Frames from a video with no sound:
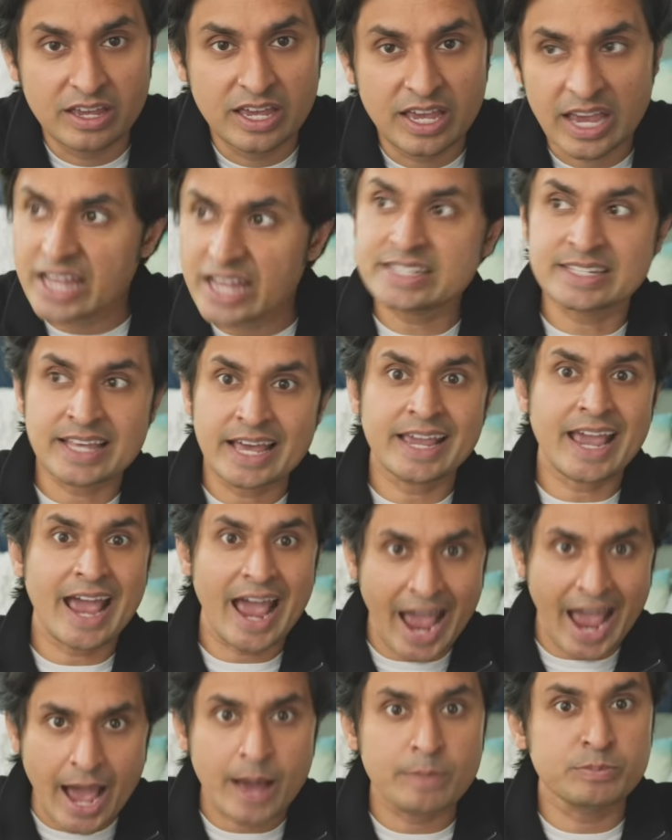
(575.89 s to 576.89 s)
It's like
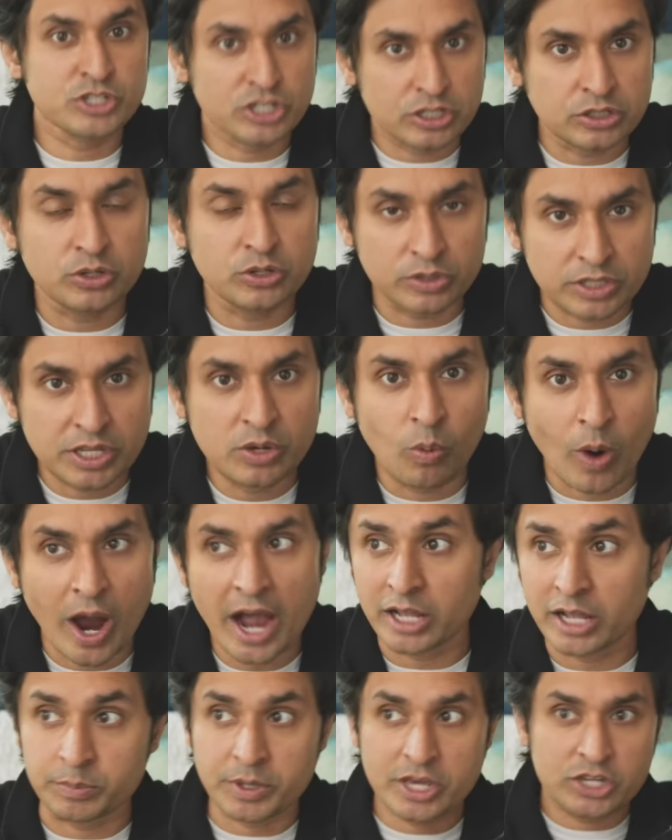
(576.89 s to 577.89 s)
absolutely
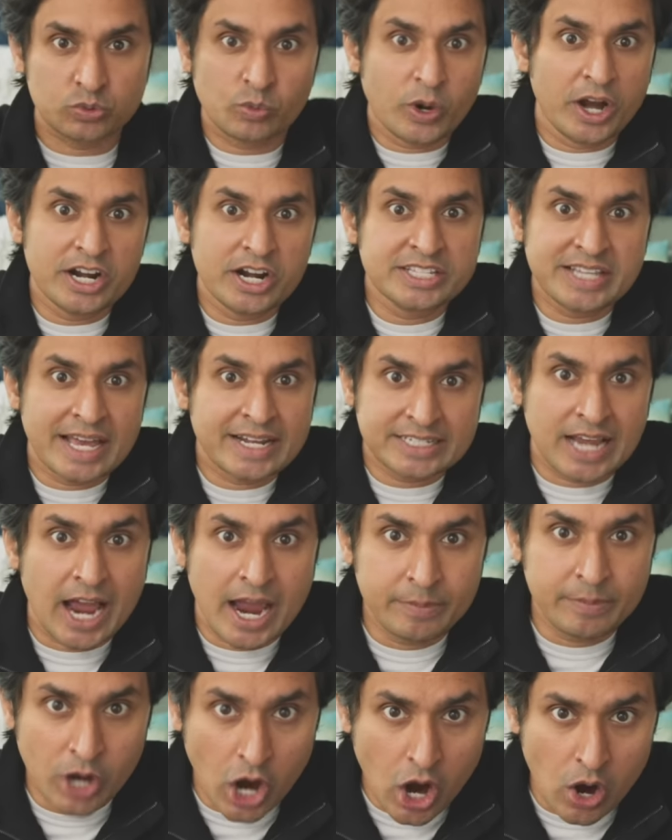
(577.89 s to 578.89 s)
wild because where does that
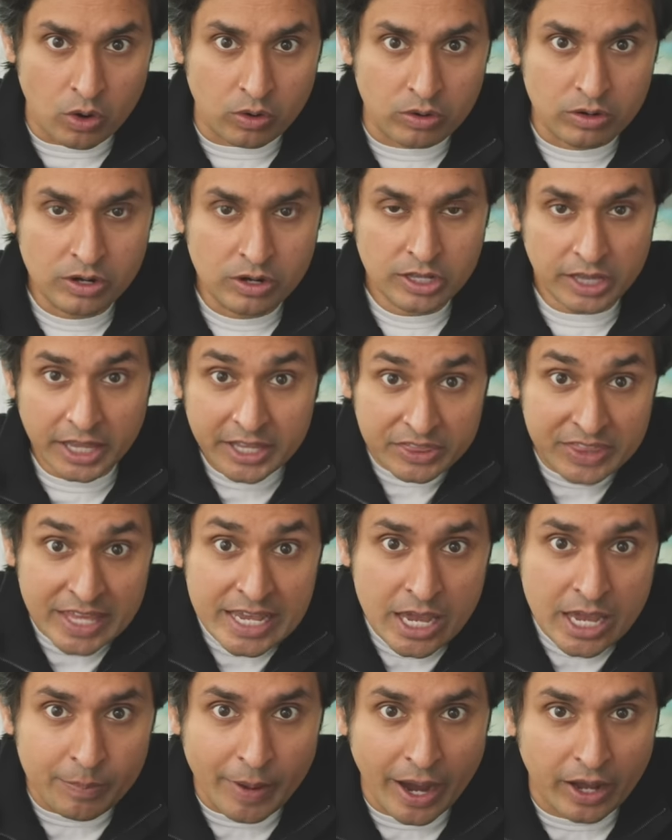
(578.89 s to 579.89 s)
time go? Like, think
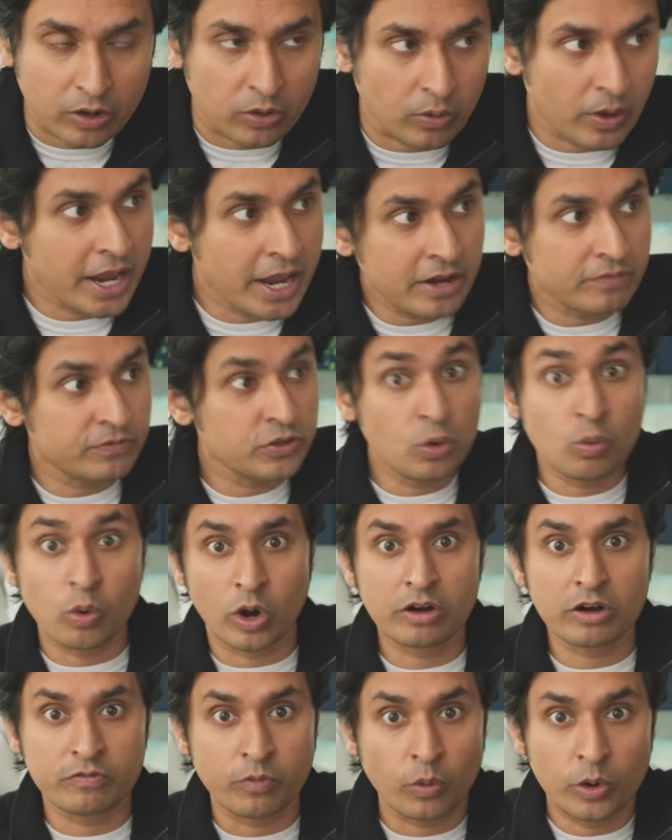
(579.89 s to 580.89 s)
about it, right? If you
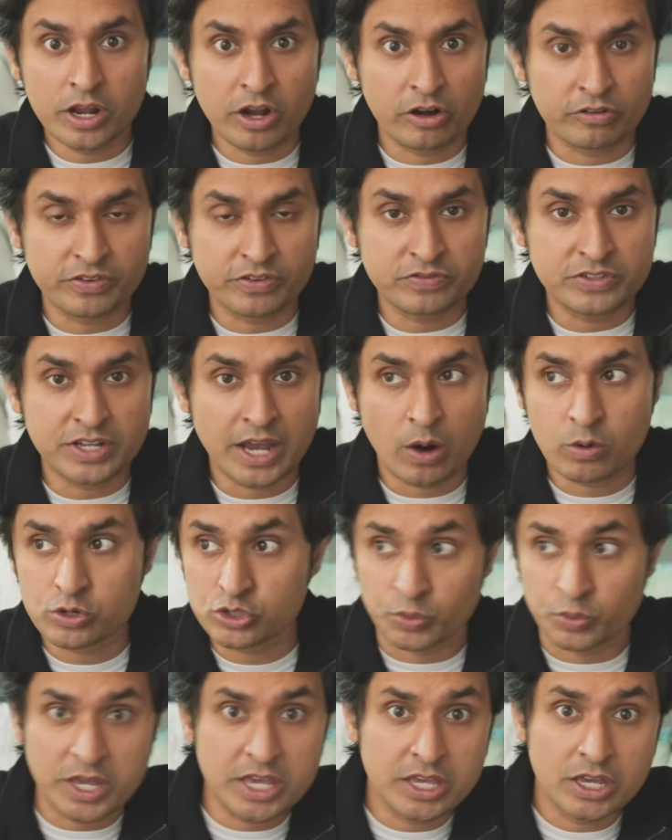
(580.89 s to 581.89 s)
work 40 or 50 hours a
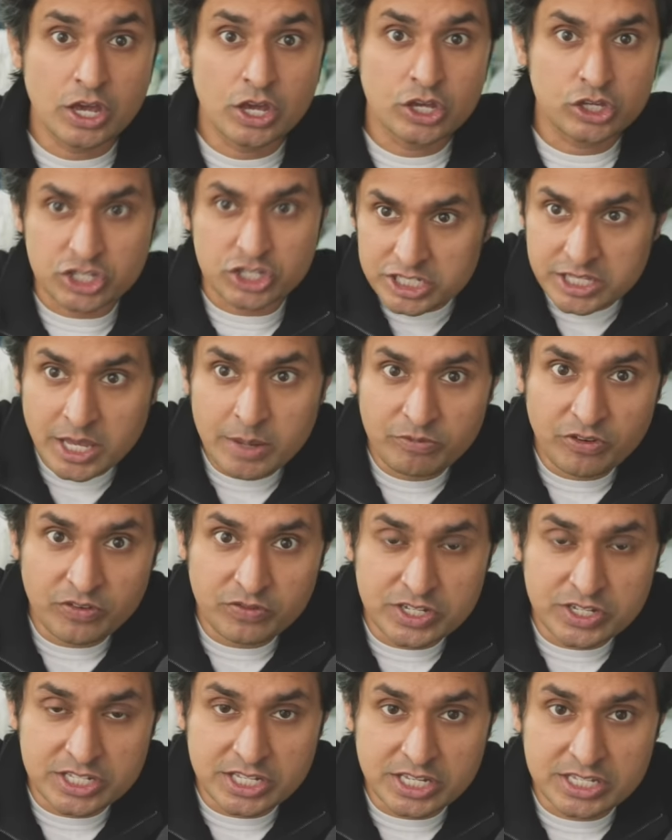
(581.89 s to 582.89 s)
week, you sleep
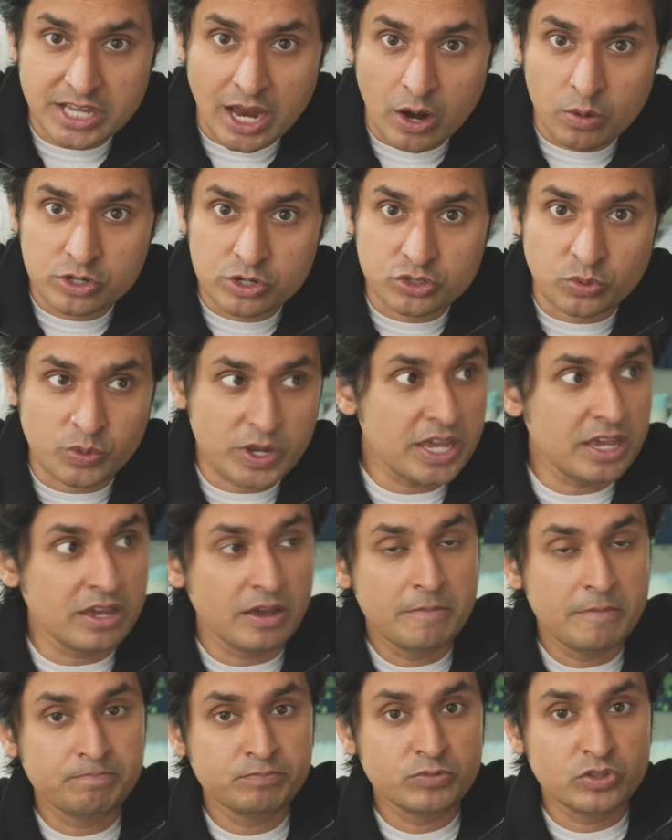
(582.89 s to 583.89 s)
56 hours a week,
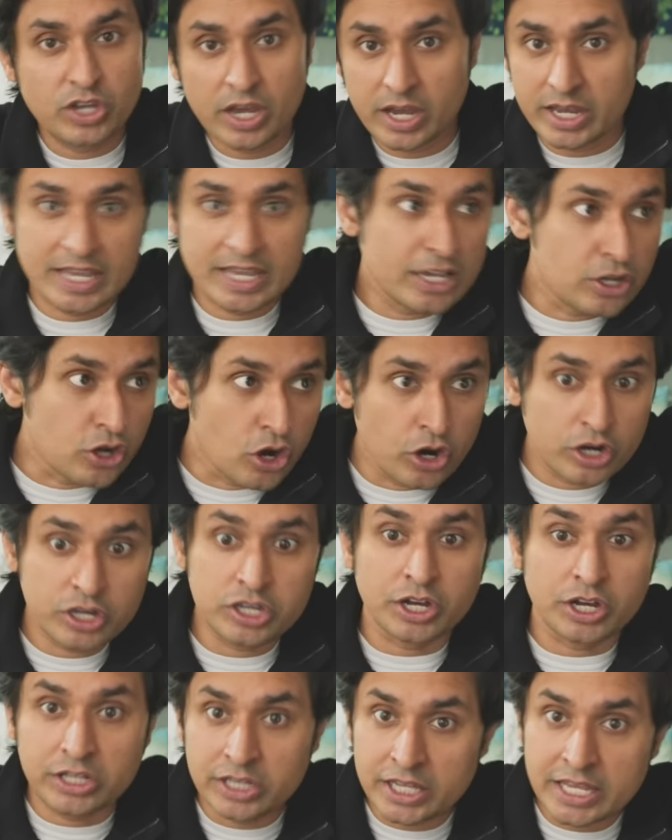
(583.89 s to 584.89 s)
you cook, you
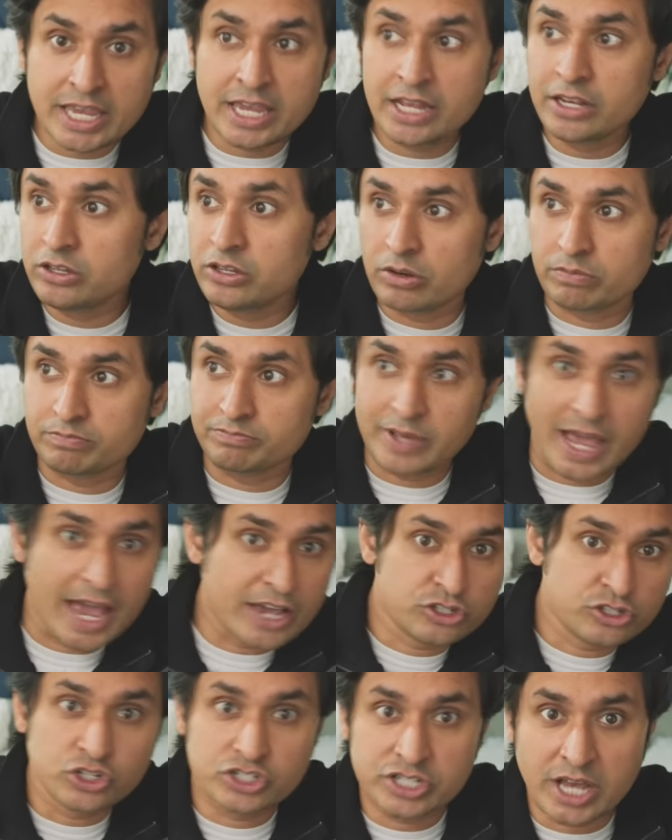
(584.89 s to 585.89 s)
clean, you
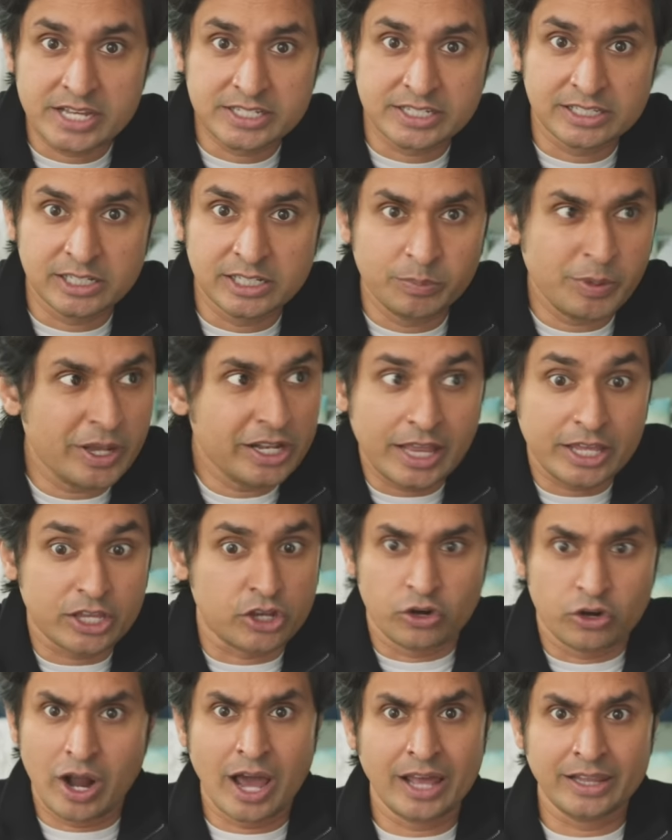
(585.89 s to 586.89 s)
exercise a little bit. Like
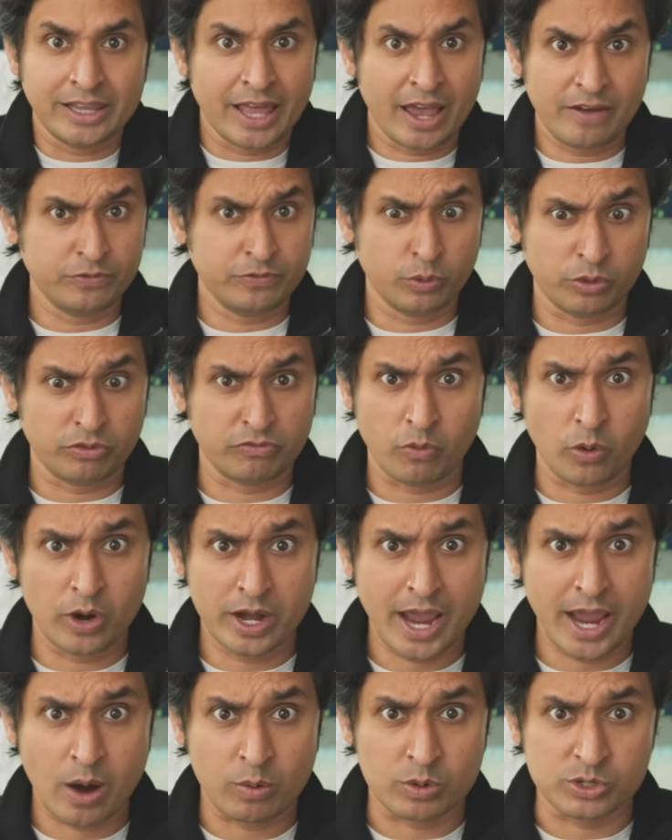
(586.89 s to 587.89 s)
you're not left with 40
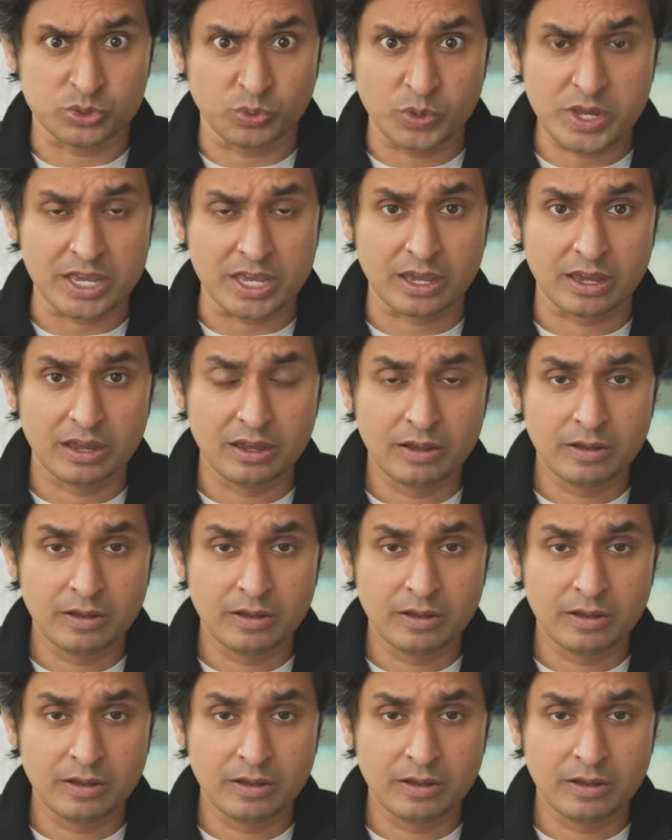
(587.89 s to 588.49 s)
hours a week.